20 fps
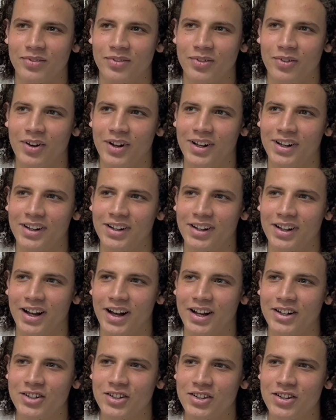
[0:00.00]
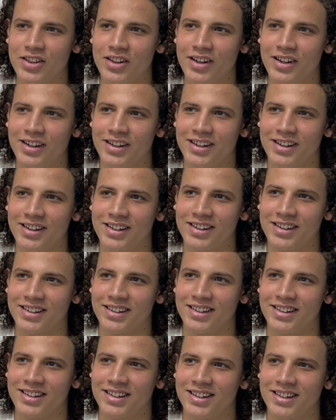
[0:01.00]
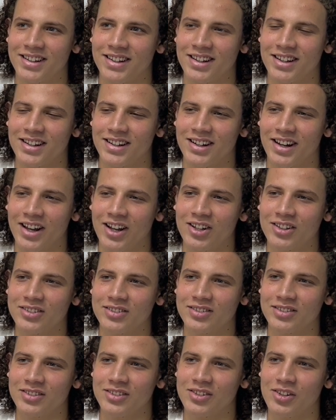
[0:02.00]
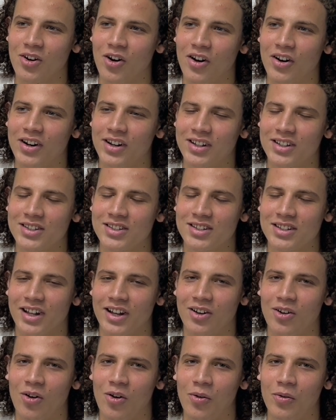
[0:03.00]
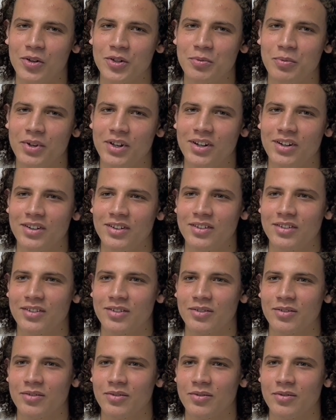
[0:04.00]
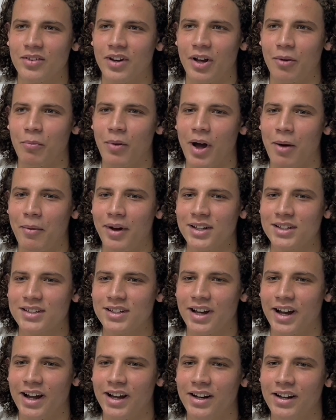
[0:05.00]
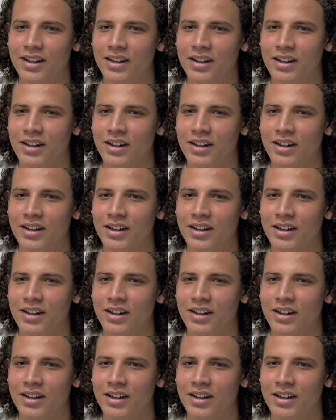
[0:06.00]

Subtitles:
Well, I just think like God has like always been like by my side,